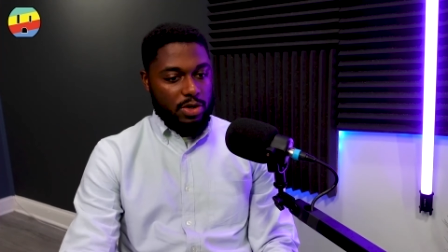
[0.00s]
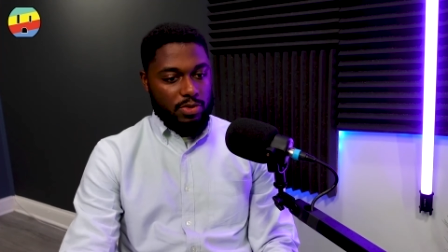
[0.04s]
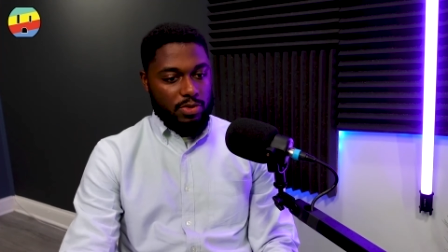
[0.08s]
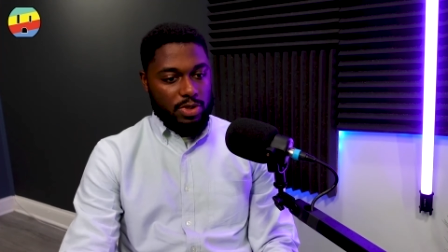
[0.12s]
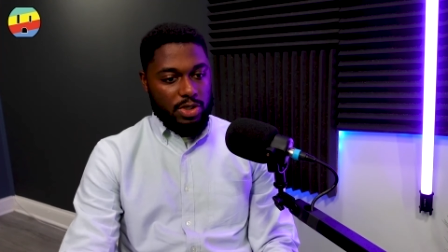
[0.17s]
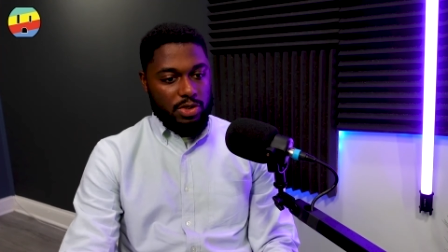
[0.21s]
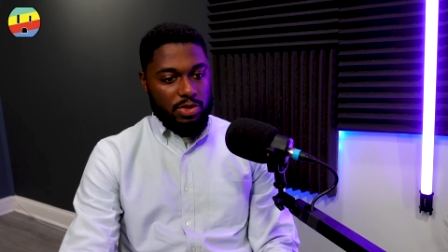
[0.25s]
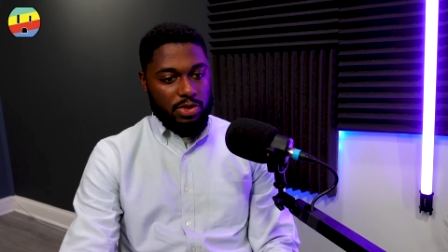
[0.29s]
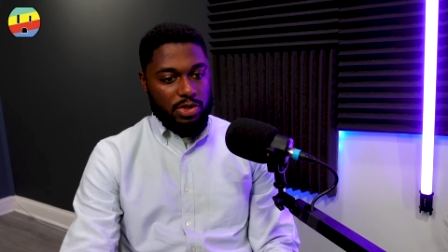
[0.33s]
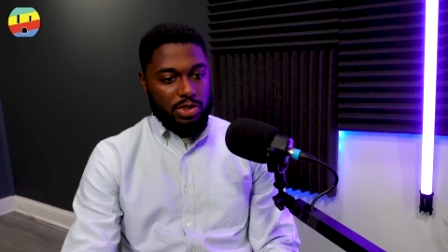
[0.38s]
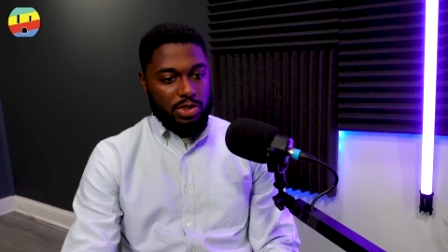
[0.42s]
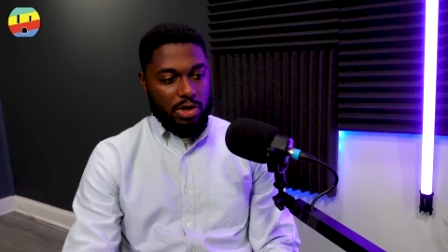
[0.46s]
when
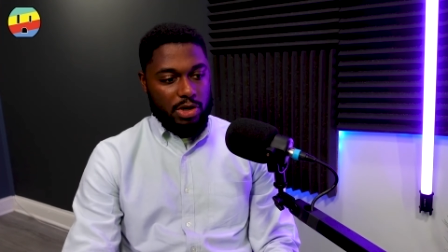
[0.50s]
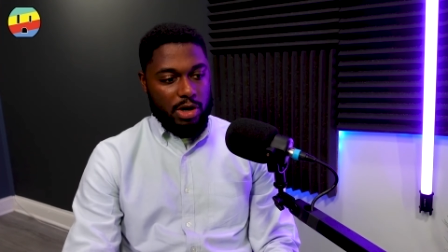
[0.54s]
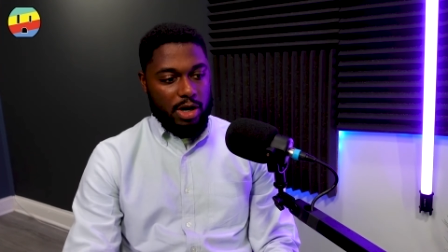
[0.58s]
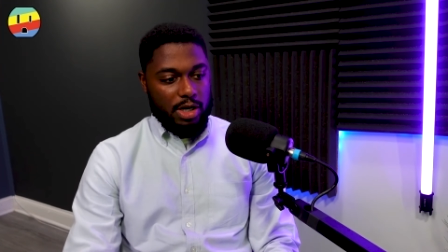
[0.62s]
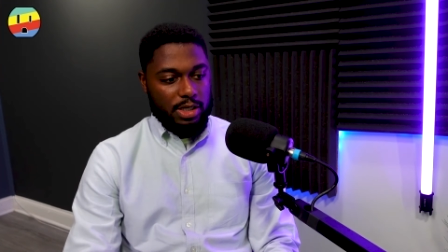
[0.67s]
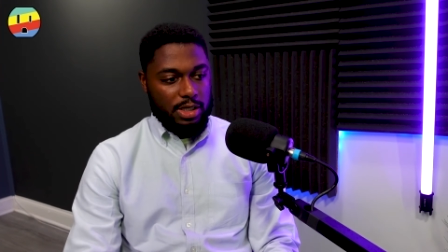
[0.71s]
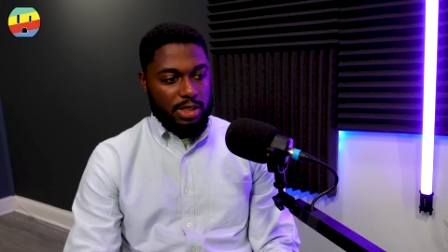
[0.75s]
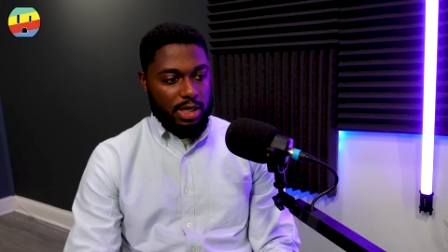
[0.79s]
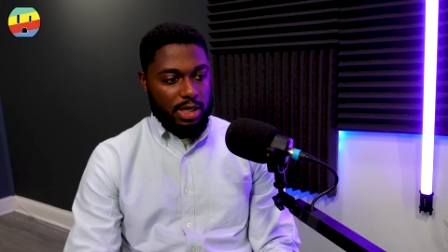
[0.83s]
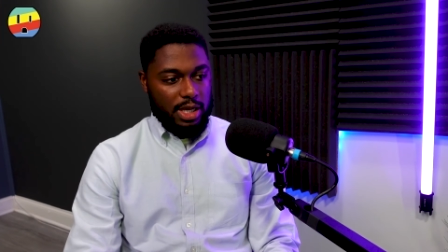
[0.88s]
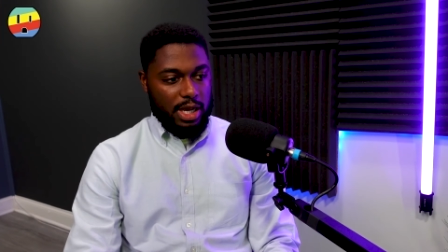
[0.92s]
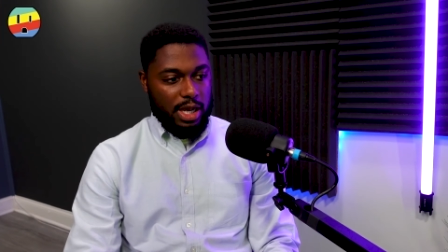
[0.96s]
you
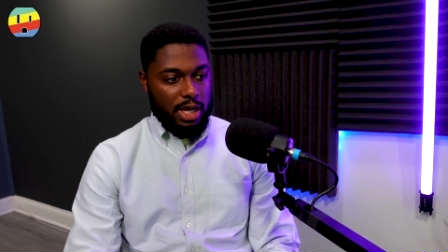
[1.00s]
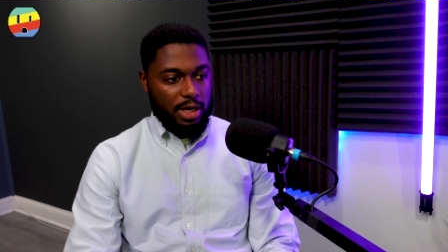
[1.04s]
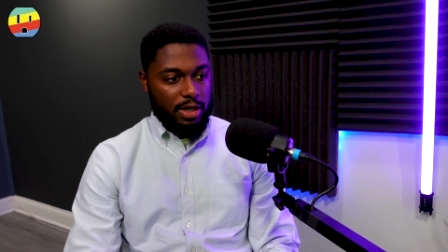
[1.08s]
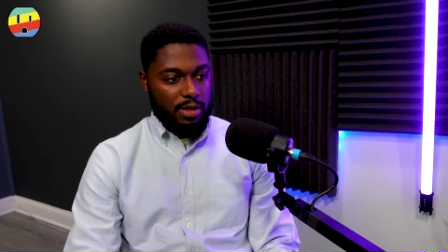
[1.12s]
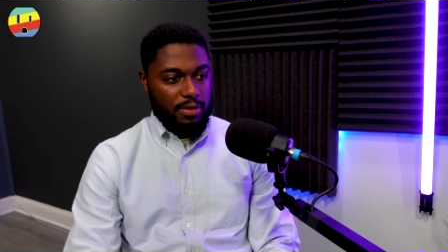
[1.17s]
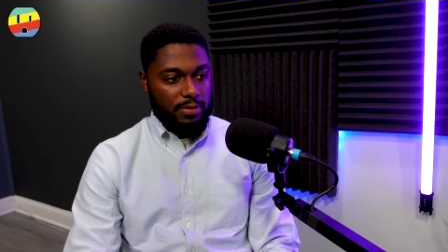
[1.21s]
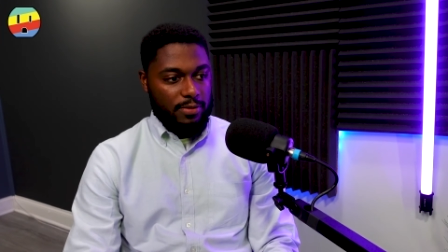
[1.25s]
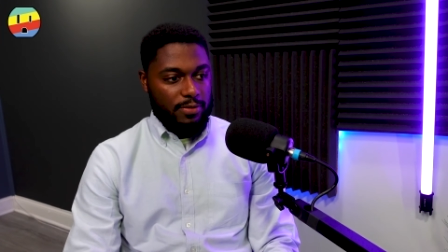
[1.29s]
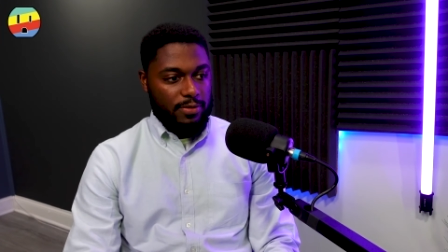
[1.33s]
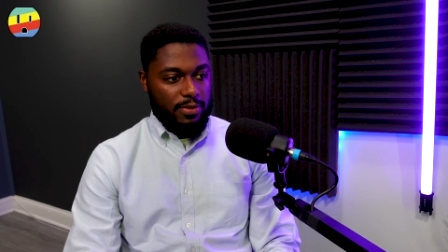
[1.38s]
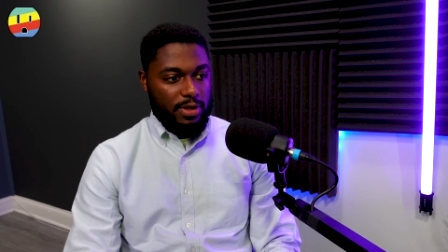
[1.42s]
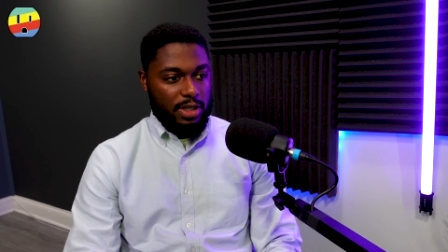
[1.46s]
start to kind
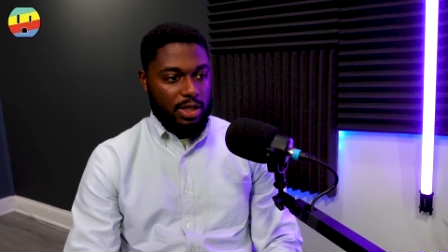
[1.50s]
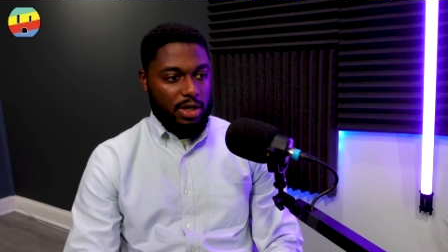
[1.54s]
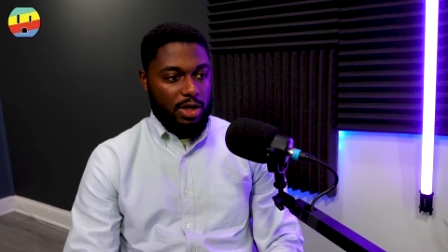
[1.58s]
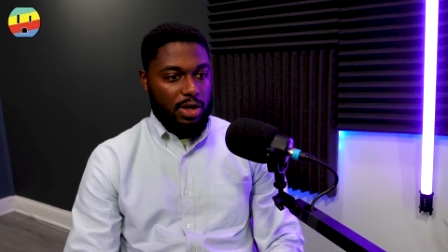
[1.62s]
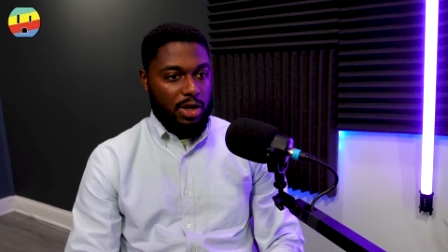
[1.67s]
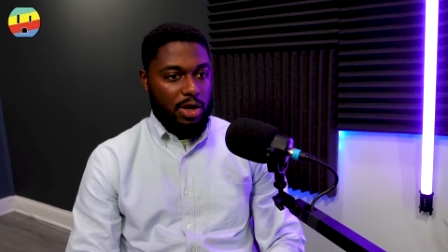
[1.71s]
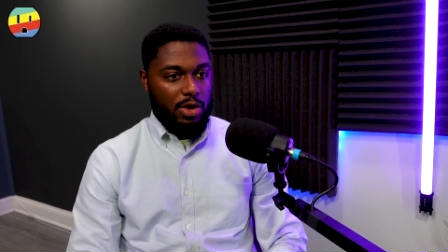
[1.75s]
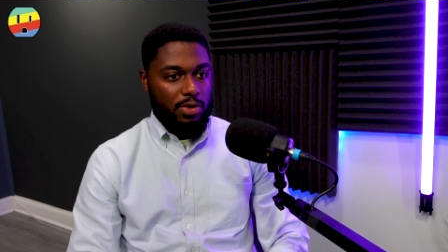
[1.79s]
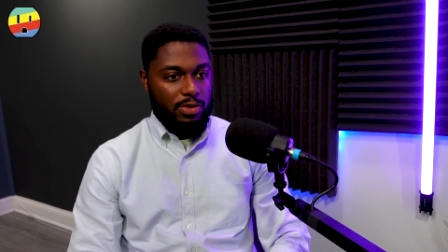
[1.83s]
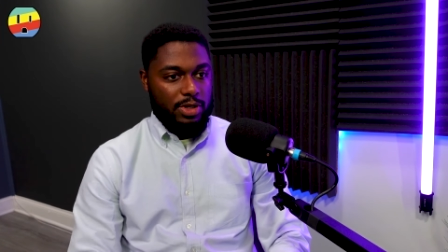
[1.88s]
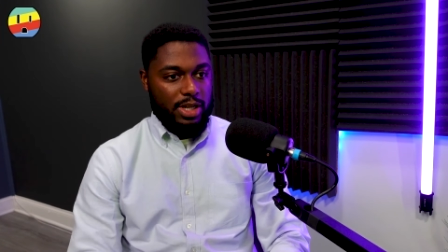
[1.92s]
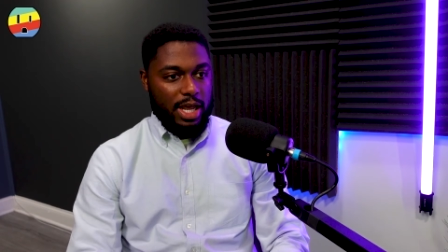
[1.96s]
of
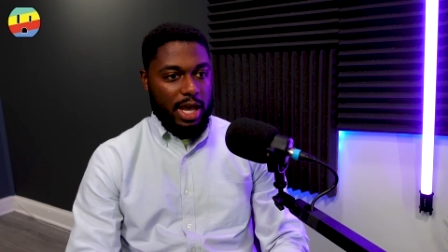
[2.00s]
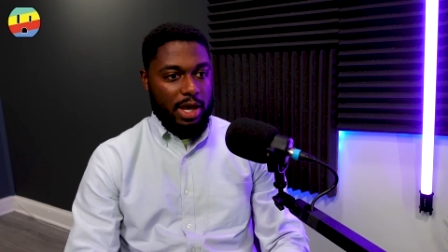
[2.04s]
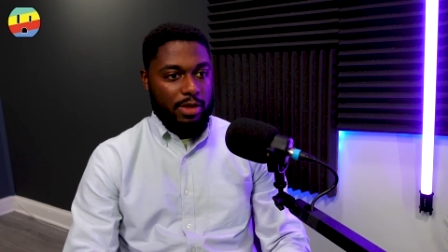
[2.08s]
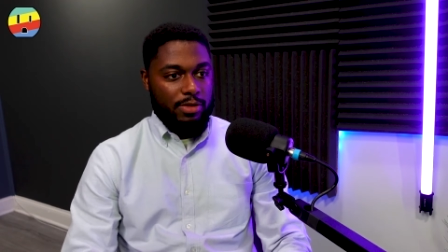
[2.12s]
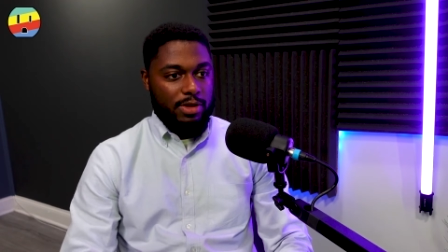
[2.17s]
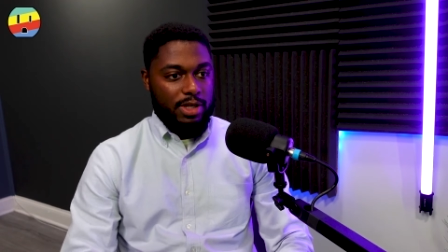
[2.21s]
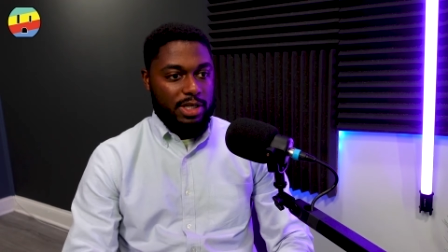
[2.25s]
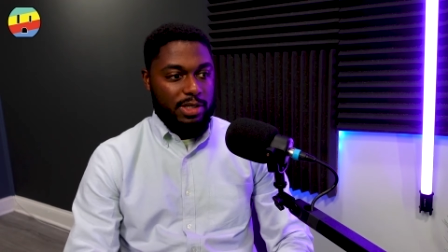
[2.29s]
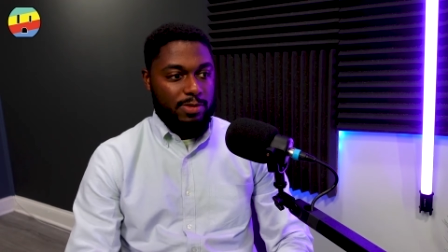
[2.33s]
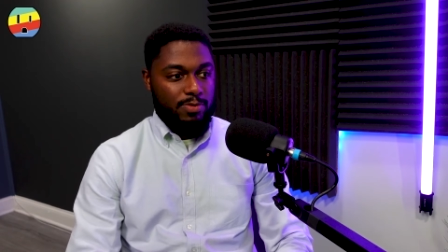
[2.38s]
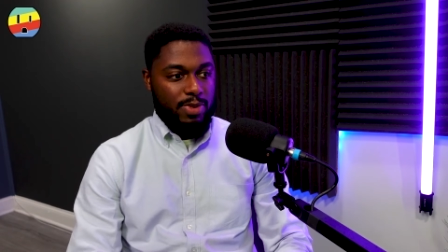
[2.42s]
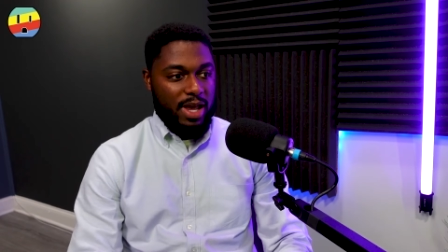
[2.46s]
go down
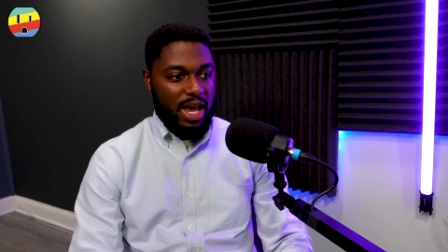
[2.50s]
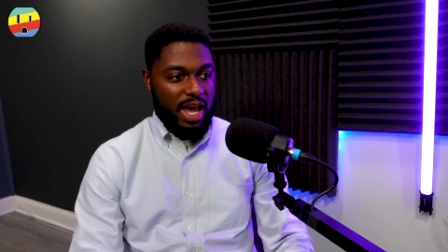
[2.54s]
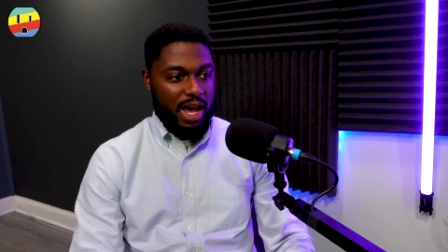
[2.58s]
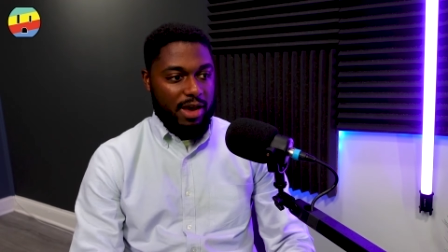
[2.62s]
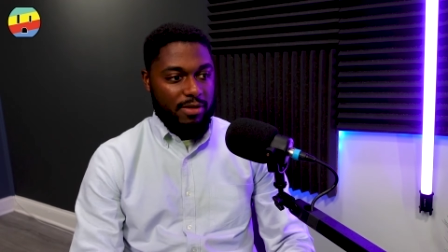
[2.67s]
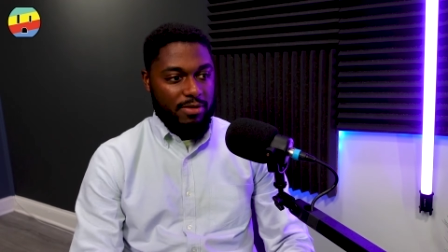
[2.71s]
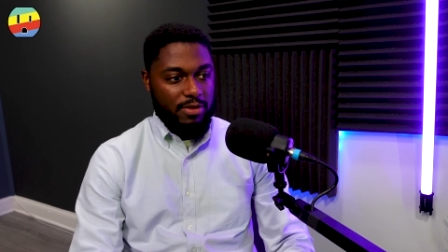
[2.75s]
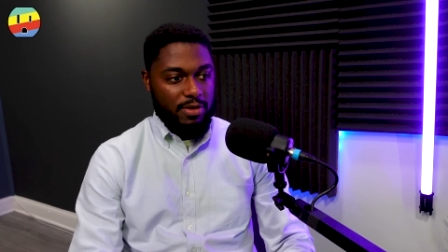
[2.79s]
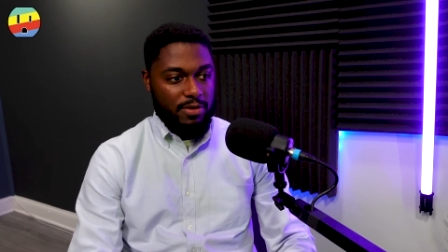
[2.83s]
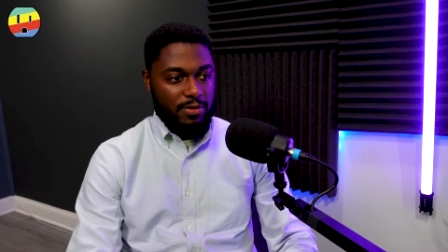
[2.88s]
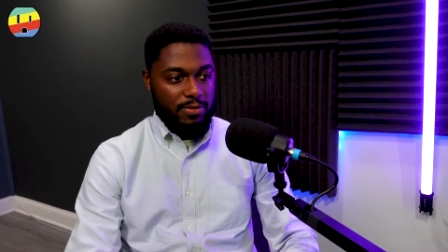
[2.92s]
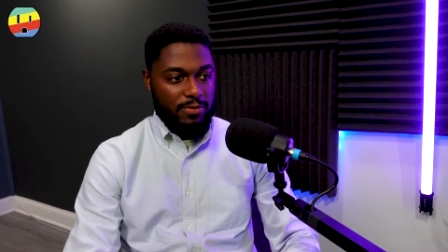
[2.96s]
this
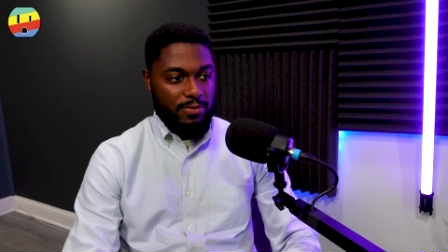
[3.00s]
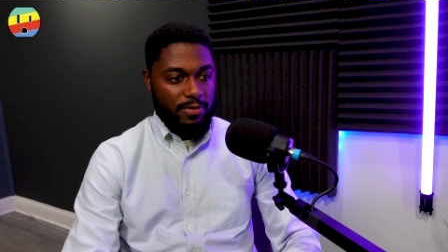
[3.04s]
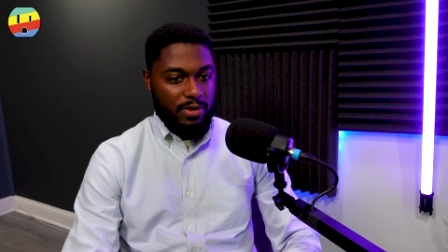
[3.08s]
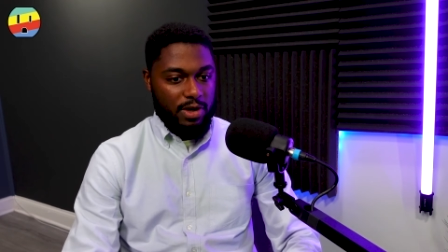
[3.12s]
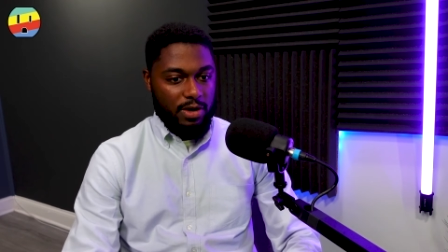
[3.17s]
path of,